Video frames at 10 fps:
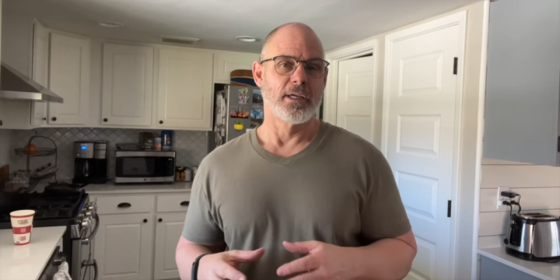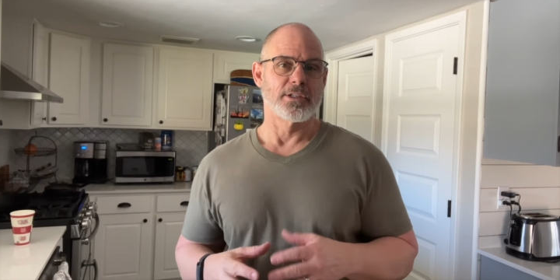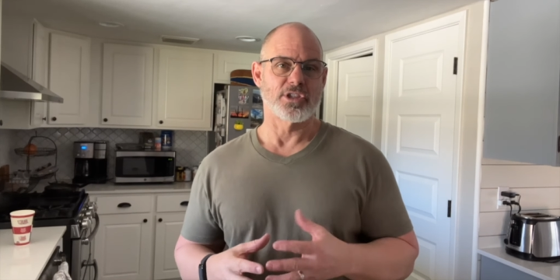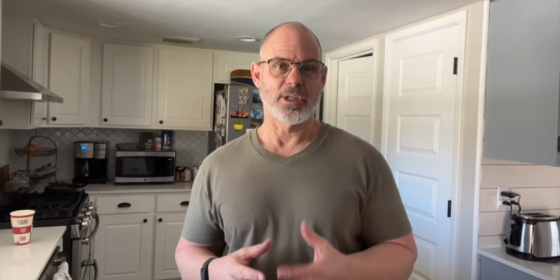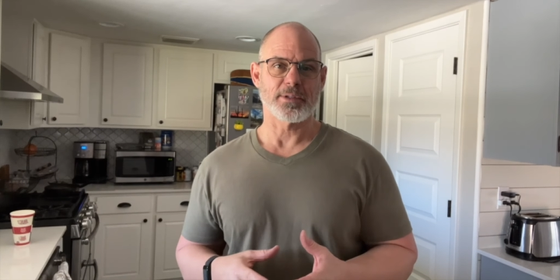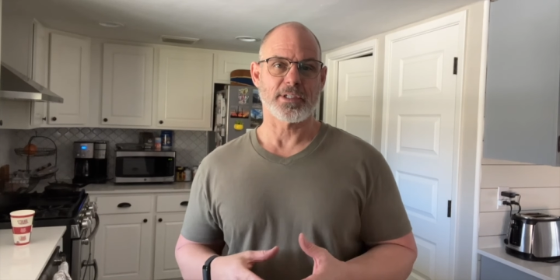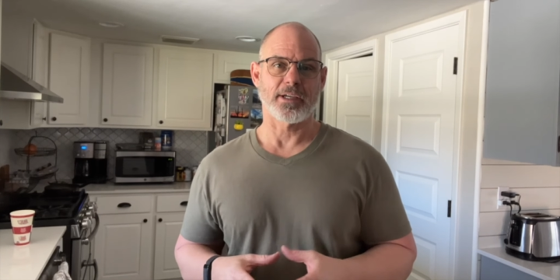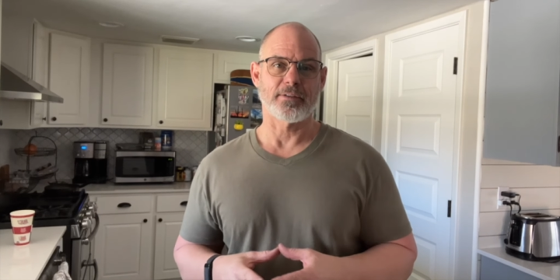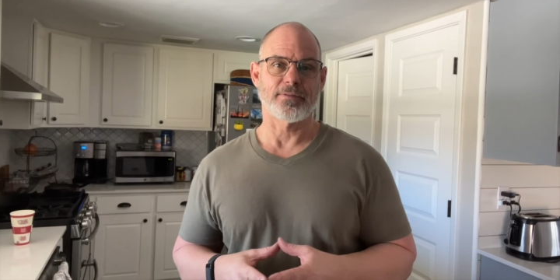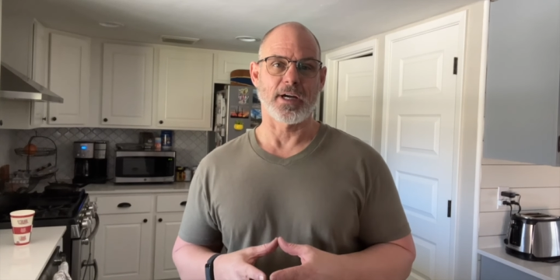Cheapest I
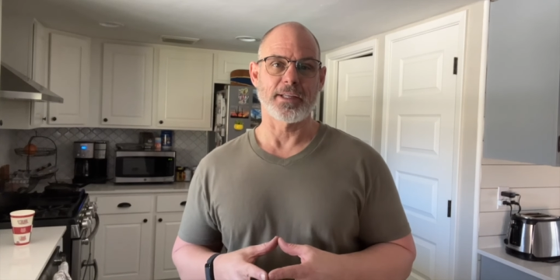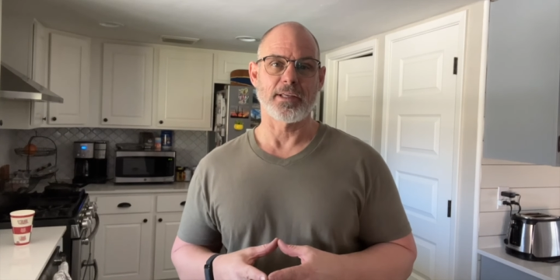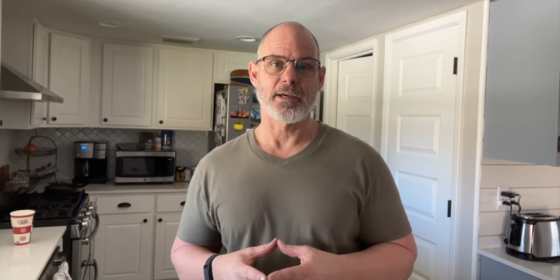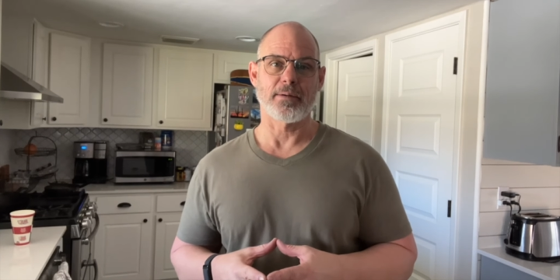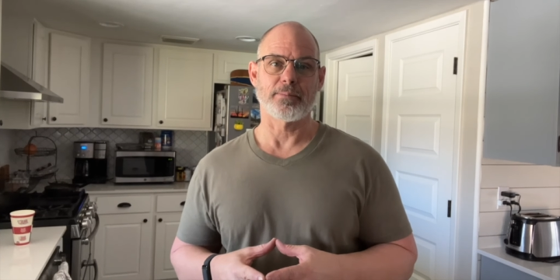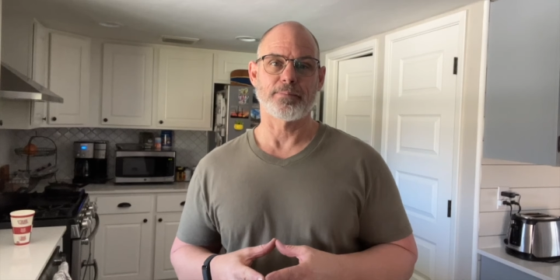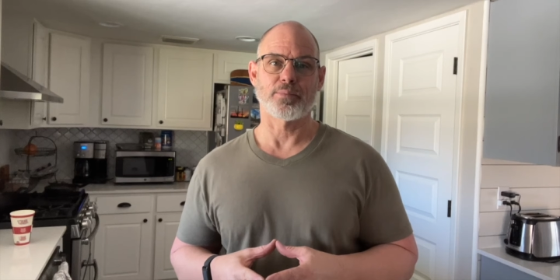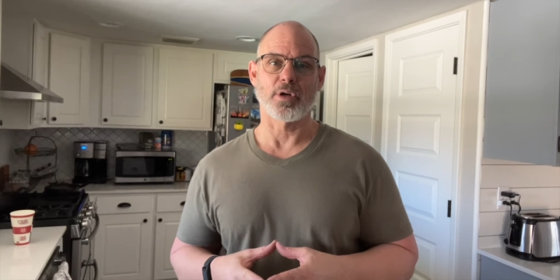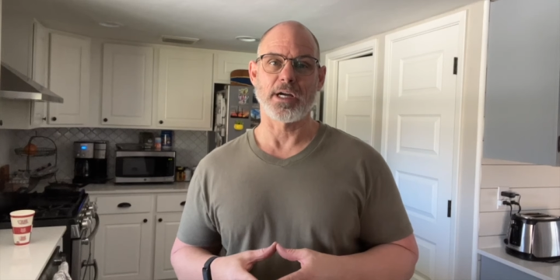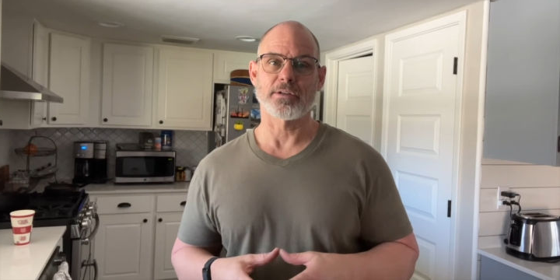could find them
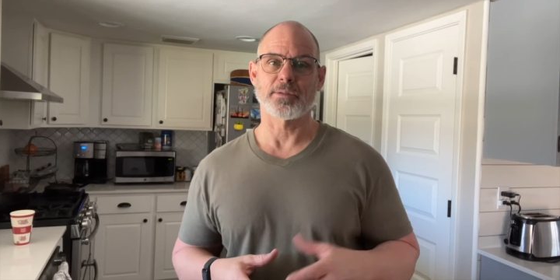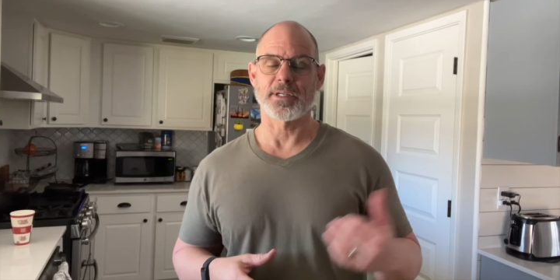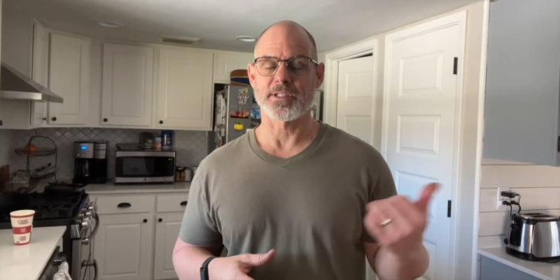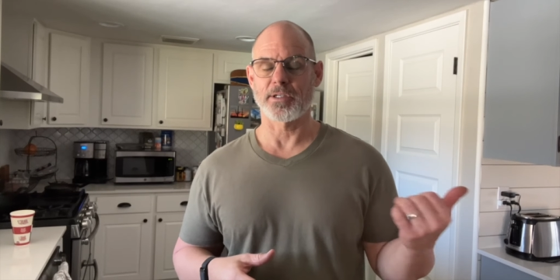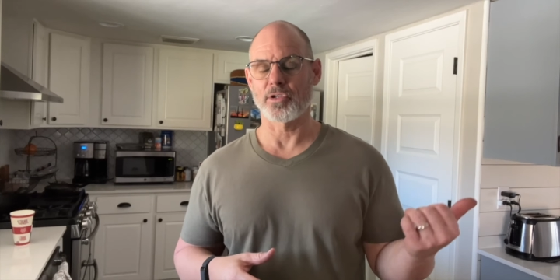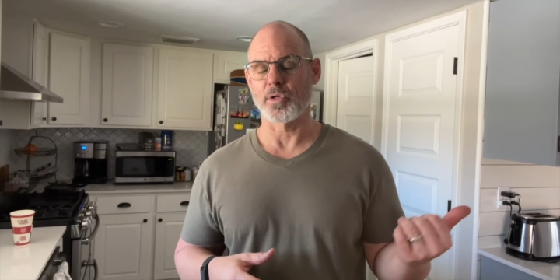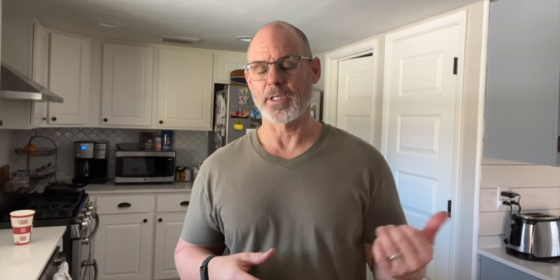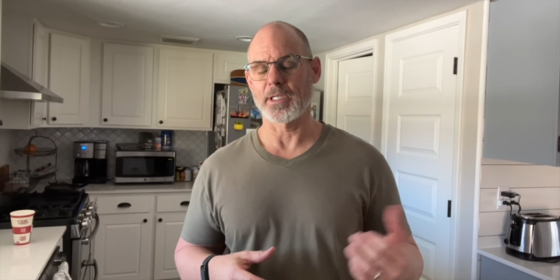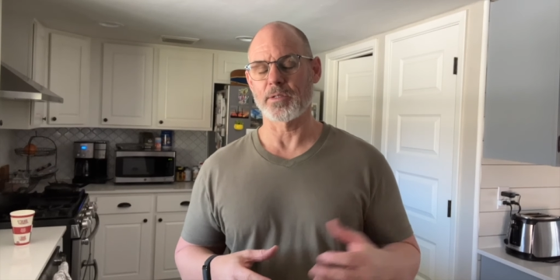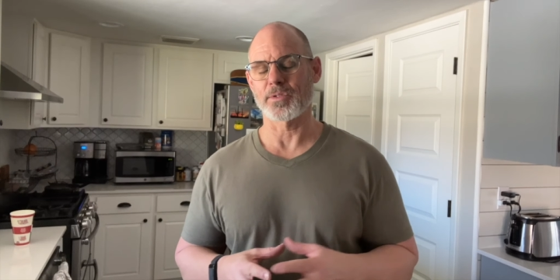prior to my son
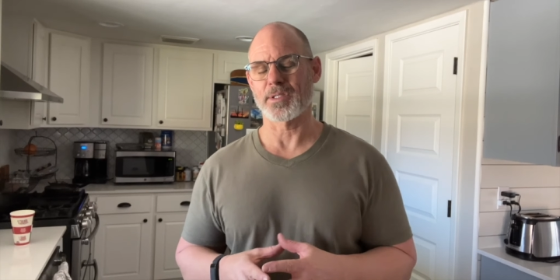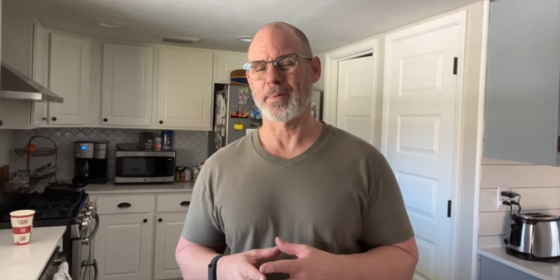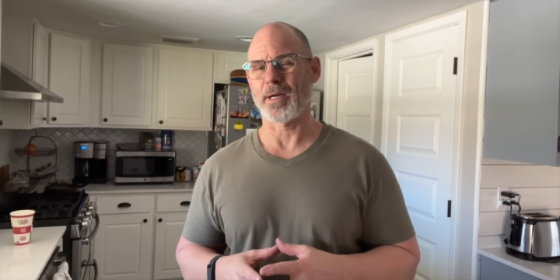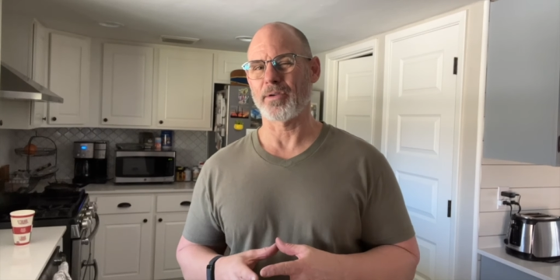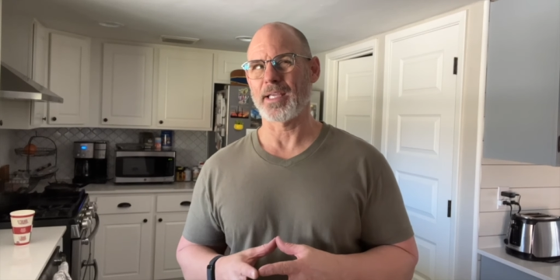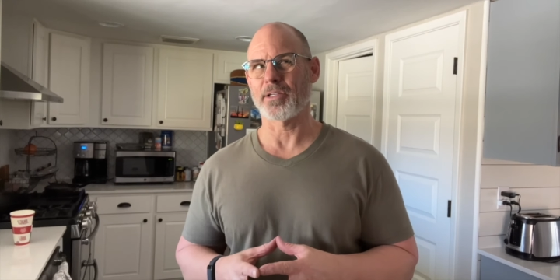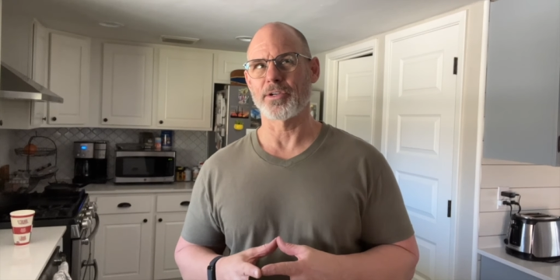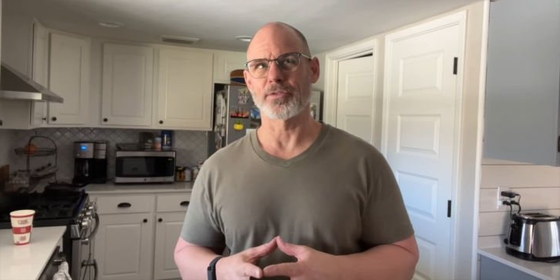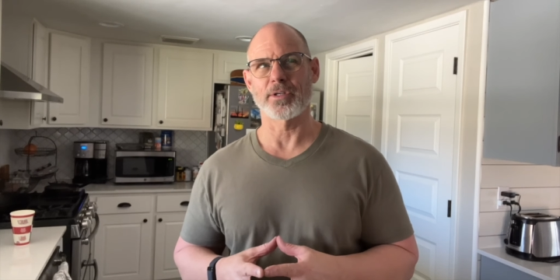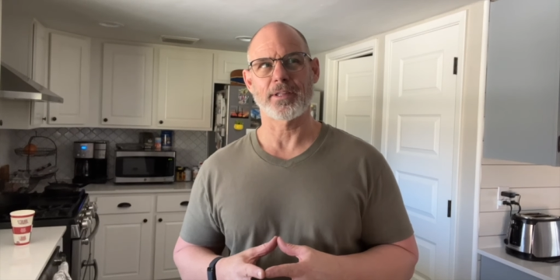going in was about 800.